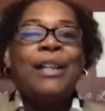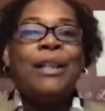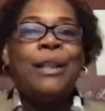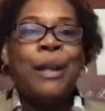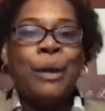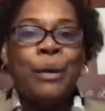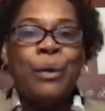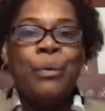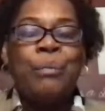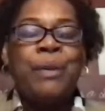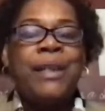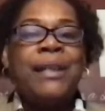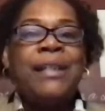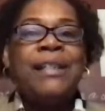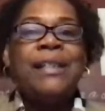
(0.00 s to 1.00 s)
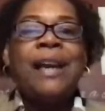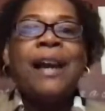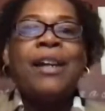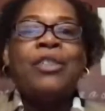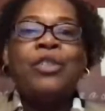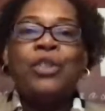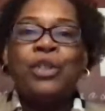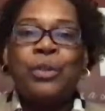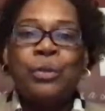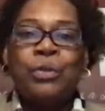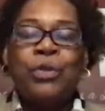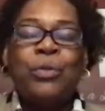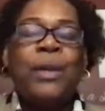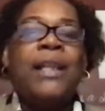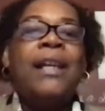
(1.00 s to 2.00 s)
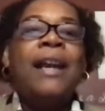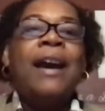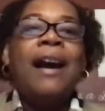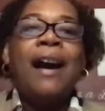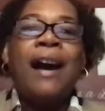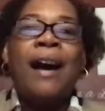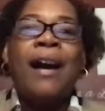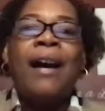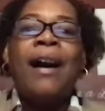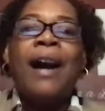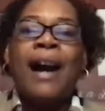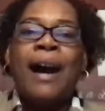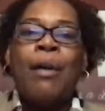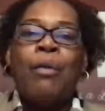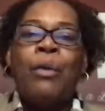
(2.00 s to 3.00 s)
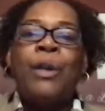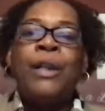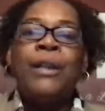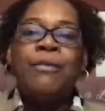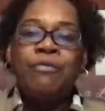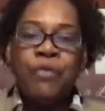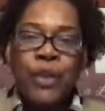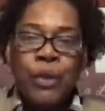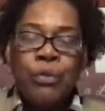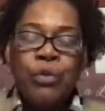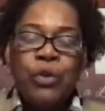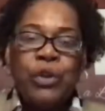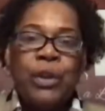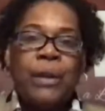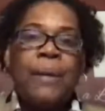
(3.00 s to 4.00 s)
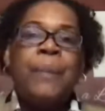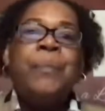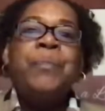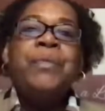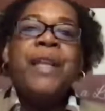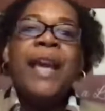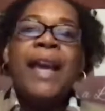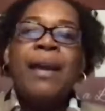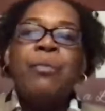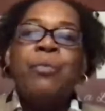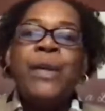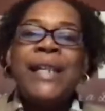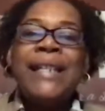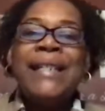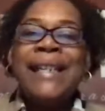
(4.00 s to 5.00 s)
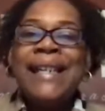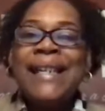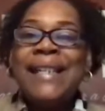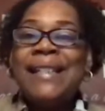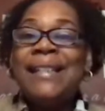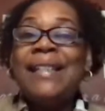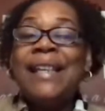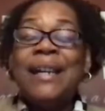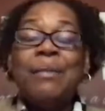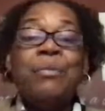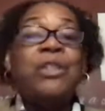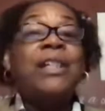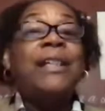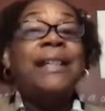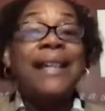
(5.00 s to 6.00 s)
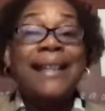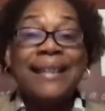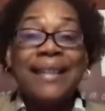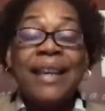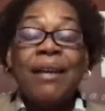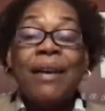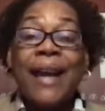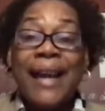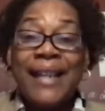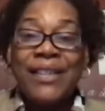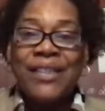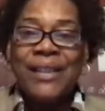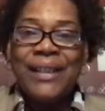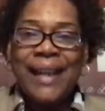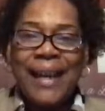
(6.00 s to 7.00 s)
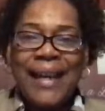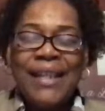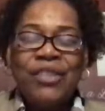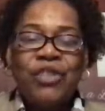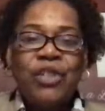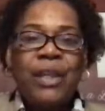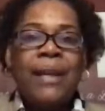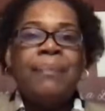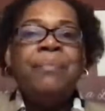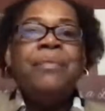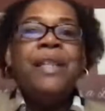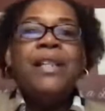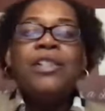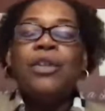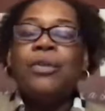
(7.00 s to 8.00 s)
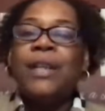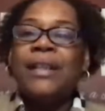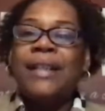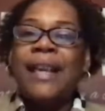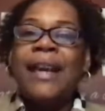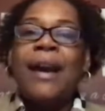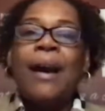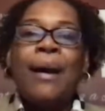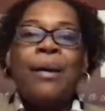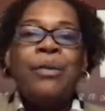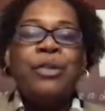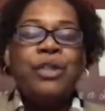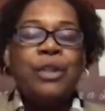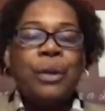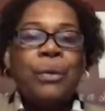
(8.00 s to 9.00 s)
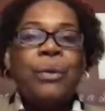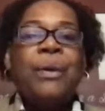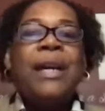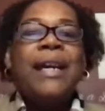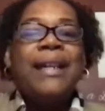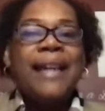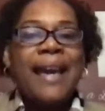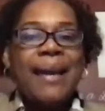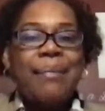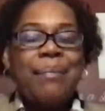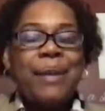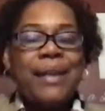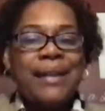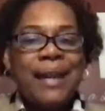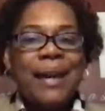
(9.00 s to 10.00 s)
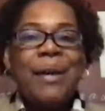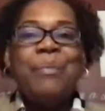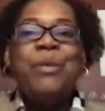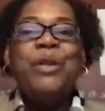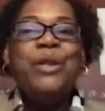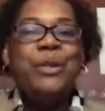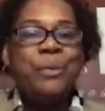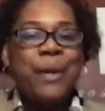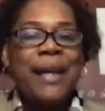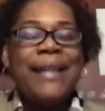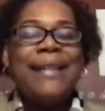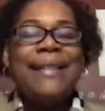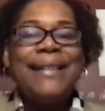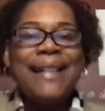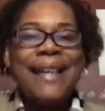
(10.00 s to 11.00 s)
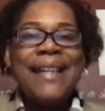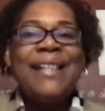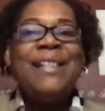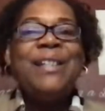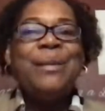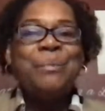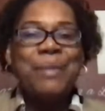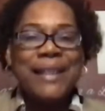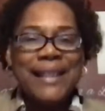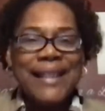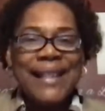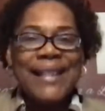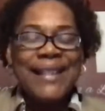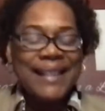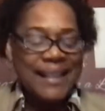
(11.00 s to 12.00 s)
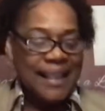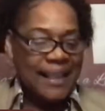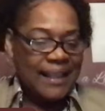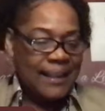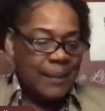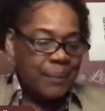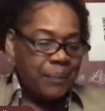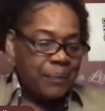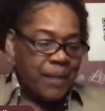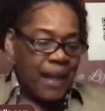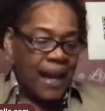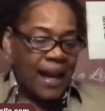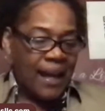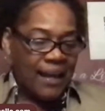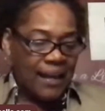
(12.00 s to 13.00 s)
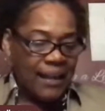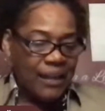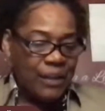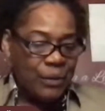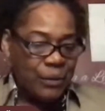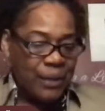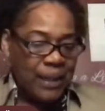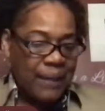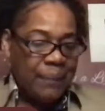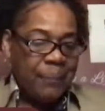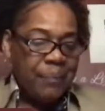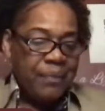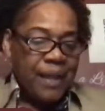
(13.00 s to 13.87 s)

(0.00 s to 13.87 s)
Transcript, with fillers: alone because our children are our future and we need them to get their education so that they also can become great kingdom citizens. Hallelujah.